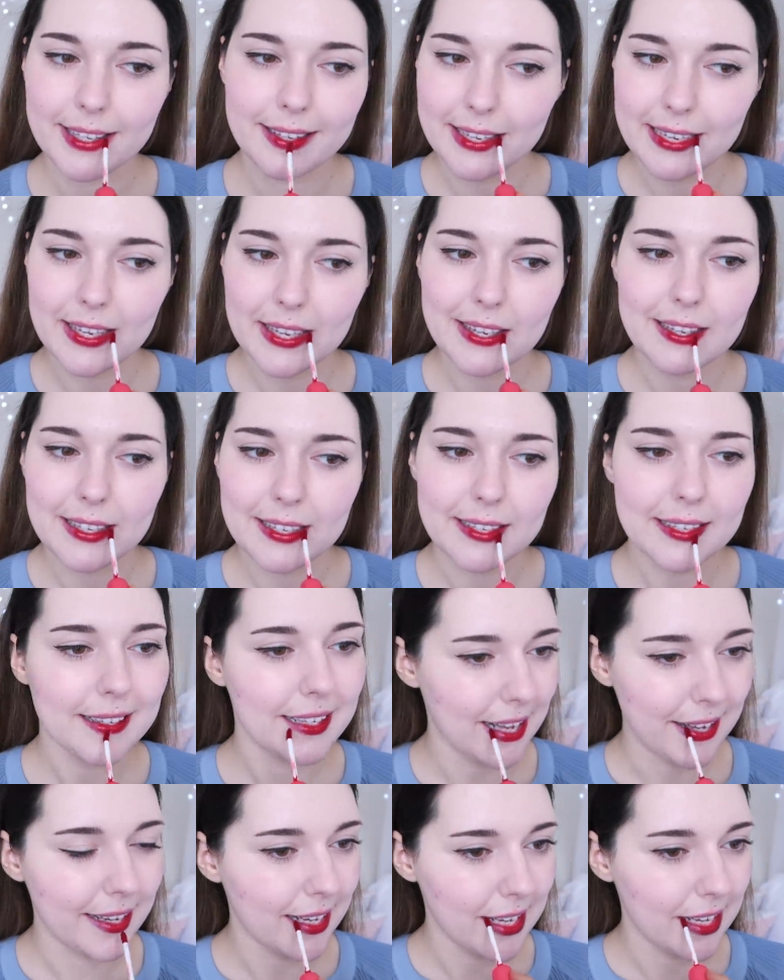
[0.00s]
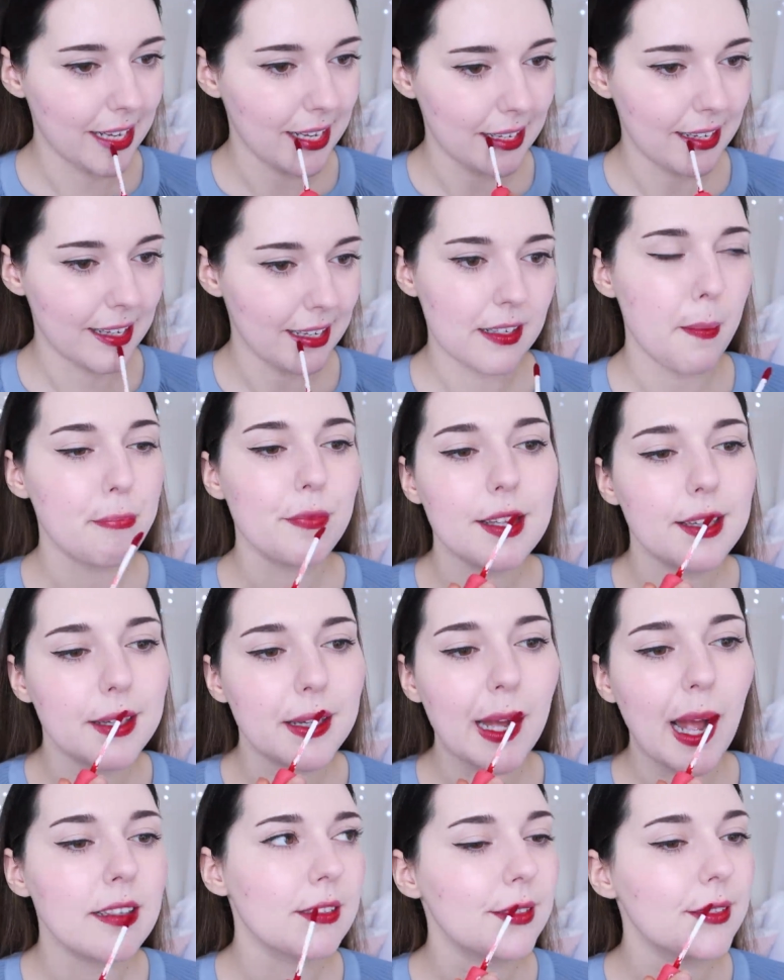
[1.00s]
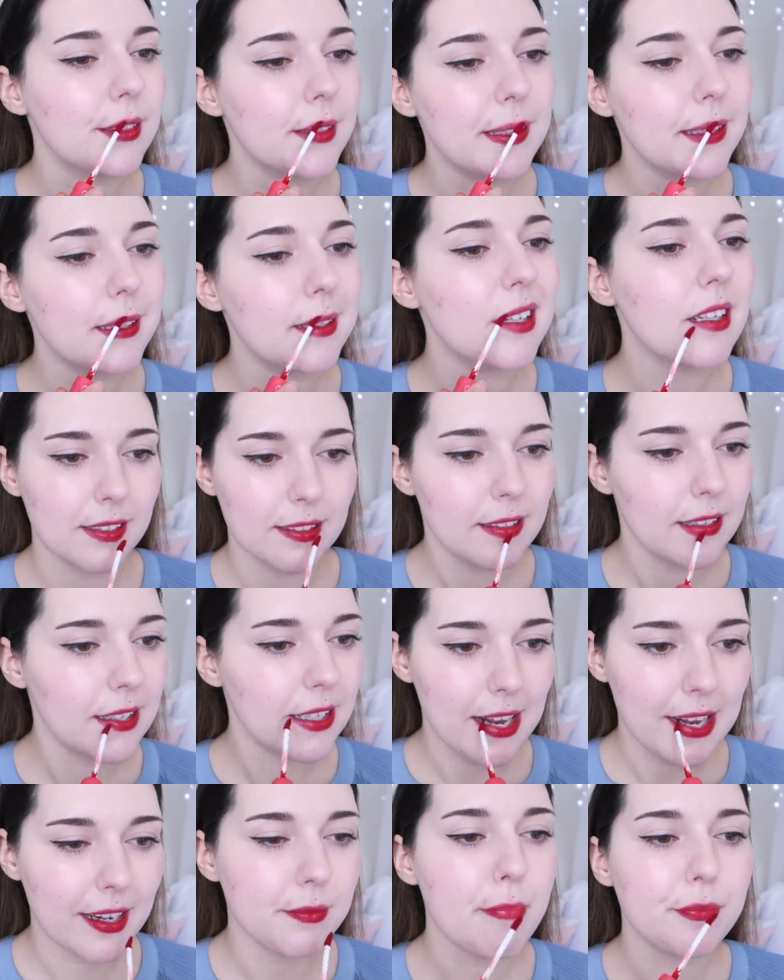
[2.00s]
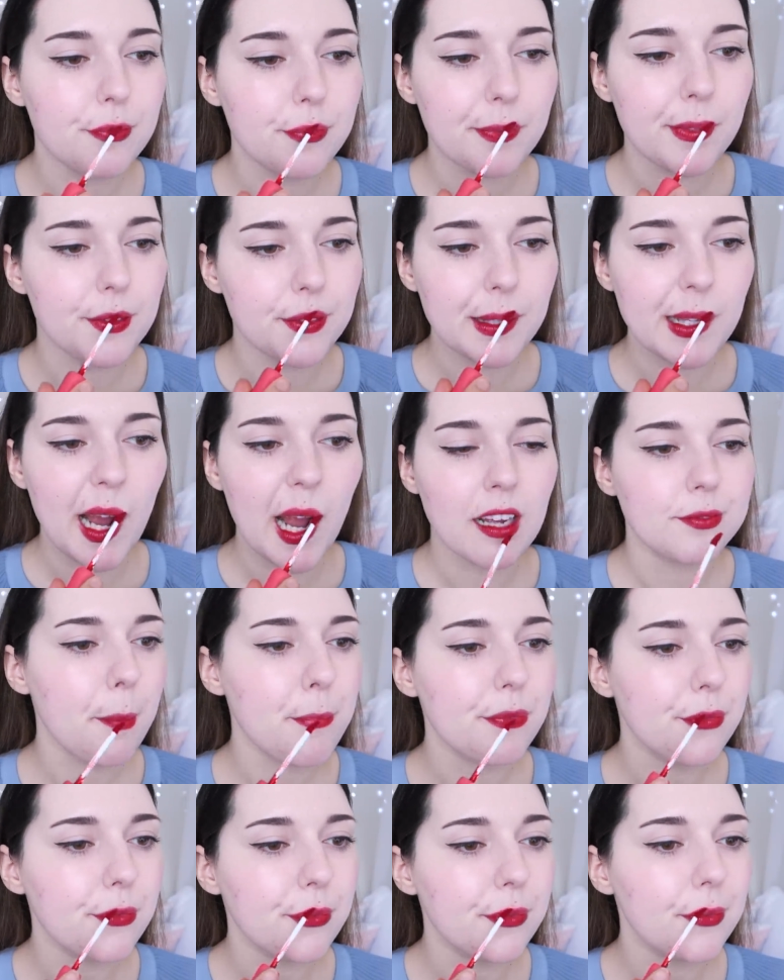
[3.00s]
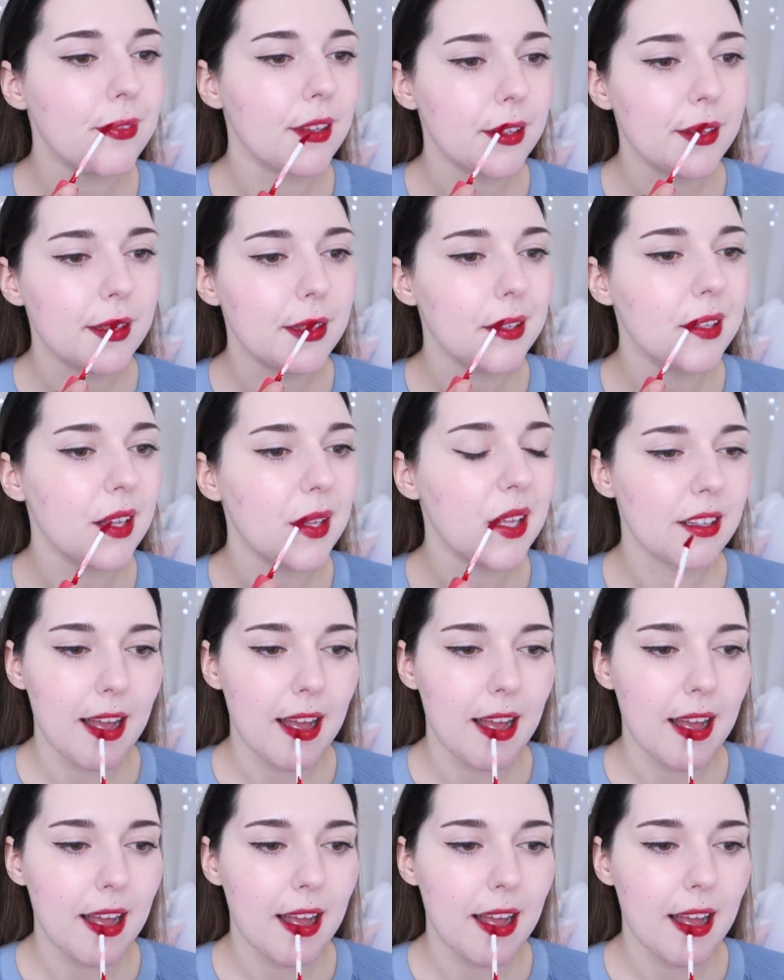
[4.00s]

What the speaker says: but of course those are more orange than they are red, which is why they're in the orange section.